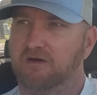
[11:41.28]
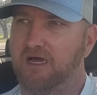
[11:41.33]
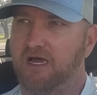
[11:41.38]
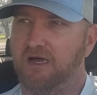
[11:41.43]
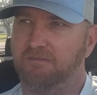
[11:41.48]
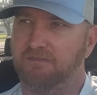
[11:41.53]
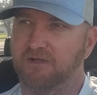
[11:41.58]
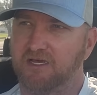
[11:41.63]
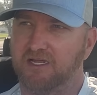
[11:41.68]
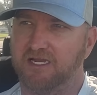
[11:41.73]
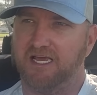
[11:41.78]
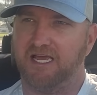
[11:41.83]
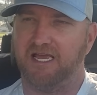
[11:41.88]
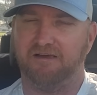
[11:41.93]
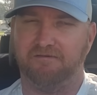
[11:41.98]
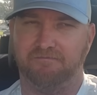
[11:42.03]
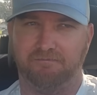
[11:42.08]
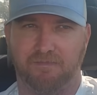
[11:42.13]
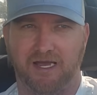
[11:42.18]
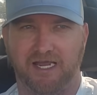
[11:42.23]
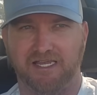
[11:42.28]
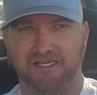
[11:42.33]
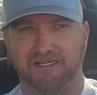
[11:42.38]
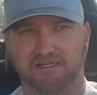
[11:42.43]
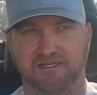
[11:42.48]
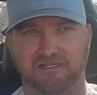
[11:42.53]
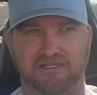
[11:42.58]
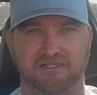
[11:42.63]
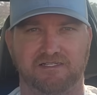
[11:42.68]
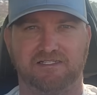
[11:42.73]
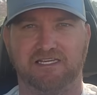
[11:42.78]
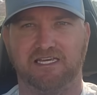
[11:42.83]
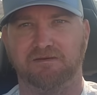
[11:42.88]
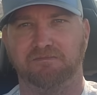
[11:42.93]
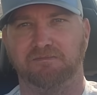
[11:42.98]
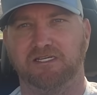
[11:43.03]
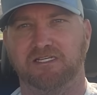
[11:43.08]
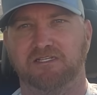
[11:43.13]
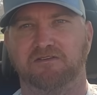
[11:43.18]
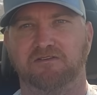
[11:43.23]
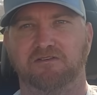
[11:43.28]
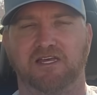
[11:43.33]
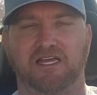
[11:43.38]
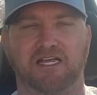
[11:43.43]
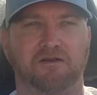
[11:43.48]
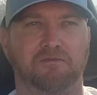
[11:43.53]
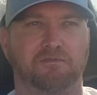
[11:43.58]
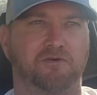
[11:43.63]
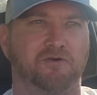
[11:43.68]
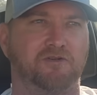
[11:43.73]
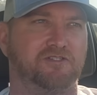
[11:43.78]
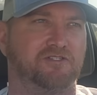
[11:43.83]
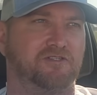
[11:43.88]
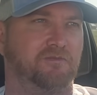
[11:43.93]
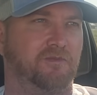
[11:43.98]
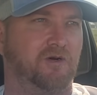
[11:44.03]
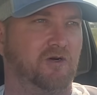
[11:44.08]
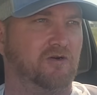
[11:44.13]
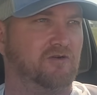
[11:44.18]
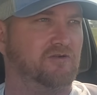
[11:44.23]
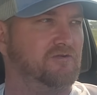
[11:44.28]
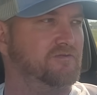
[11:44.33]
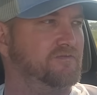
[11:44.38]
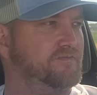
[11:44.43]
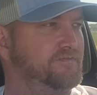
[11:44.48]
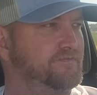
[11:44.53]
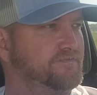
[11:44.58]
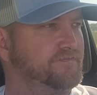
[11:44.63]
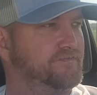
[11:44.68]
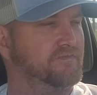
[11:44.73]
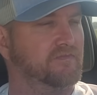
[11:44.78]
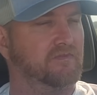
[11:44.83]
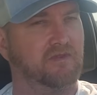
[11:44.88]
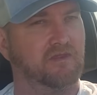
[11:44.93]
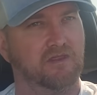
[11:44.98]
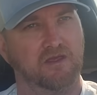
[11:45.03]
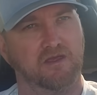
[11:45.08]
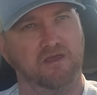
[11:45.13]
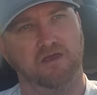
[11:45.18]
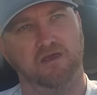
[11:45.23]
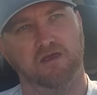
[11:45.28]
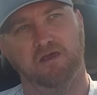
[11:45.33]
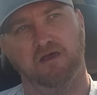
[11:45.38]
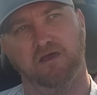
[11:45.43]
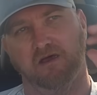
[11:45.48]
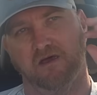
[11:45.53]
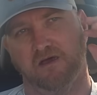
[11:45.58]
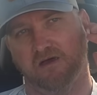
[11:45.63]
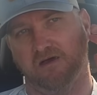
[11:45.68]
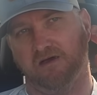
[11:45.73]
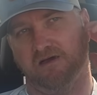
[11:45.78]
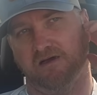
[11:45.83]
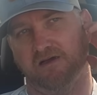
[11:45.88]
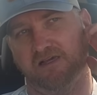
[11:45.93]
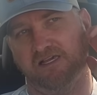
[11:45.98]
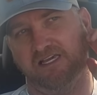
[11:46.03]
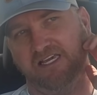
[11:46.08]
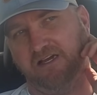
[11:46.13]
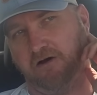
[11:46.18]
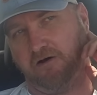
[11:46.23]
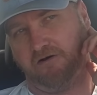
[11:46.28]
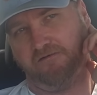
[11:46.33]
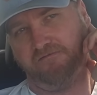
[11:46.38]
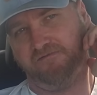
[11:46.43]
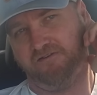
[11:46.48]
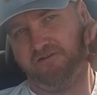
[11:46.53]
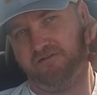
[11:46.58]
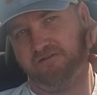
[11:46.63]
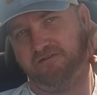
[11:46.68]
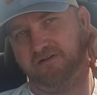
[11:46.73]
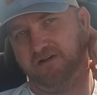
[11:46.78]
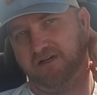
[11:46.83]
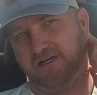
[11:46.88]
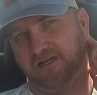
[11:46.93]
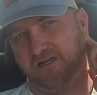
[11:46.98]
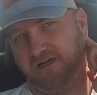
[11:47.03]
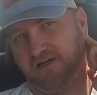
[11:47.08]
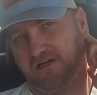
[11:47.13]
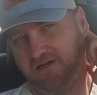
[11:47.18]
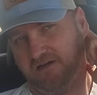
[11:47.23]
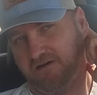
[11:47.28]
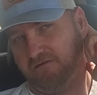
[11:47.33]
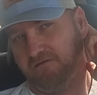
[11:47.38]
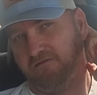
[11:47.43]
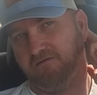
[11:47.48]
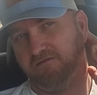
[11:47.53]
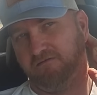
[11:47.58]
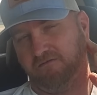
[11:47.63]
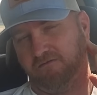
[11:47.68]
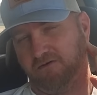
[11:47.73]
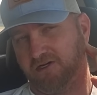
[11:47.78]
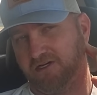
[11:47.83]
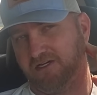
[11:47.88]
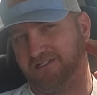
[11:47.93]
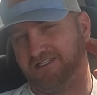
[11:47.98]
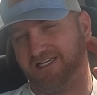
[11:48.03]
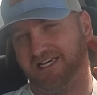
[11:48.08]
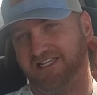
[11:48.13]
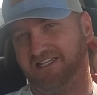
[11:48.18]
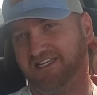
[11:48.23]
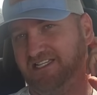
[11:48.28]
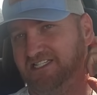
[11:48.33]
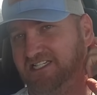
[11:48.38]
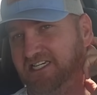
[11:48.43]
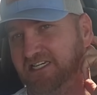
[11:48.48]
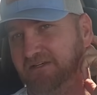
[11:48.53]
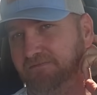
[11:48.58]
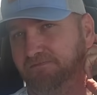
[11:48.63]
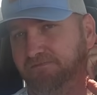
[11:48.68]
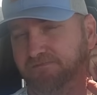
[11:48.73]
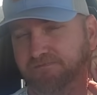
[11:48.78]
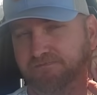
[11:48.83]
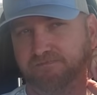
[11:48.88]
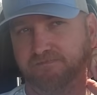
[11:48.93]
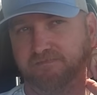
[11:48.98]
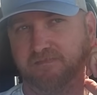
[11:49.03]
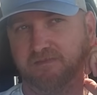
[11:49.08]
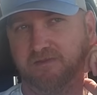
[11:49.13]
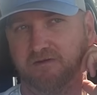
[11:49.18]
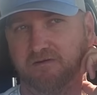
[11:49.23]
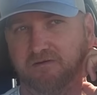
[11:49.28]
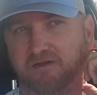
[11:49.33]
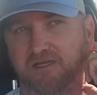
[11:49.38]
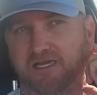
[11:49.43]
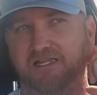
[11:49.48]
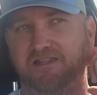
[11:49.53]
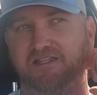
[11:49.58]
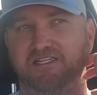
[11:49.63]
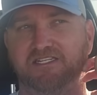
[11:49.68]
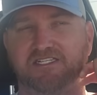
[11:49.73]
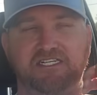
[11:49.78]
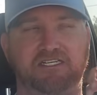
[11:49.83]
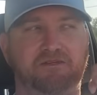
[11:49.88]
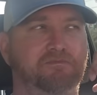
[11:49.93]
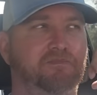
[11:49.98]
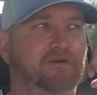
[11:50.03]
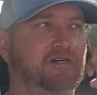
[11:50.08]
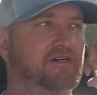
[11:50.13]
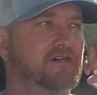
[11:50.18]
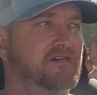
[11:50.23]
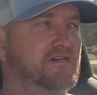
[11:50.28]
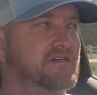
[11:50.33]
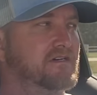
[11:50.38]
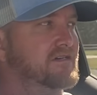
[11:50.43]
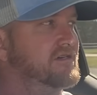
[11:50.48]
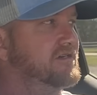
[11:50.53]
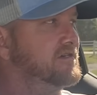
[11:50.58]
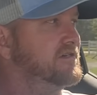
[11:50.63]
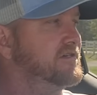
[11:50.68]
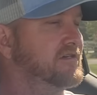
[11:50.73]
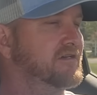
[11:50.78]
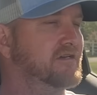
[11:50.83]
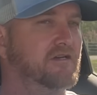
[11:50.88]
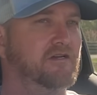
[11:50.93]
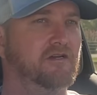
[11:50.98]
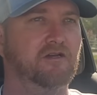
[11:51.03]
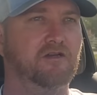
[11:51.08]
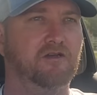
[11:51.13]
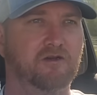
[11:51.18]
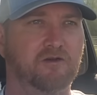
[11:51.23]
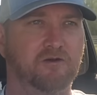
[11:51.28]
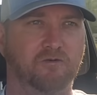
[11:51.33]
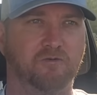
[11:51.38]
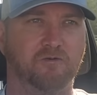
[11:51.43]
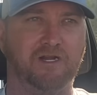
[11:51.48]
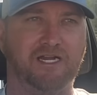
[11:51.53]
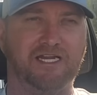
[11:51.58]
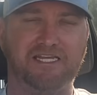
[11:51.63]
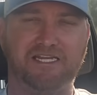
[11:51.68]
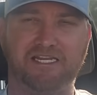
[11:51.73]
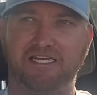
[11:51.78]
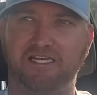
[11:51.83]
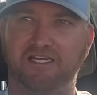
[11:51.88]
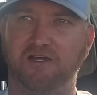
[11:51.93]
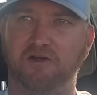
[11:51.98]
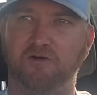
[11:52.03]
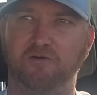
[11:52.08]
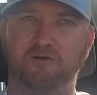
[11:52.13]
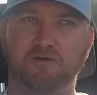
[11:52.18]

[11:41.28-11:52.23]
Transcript: I'm going to have Micah uh, take me to the airport tomorrow. Uh, he offered, and uh, we're going to take the Jeep. We got the Jeep uh, ready to go.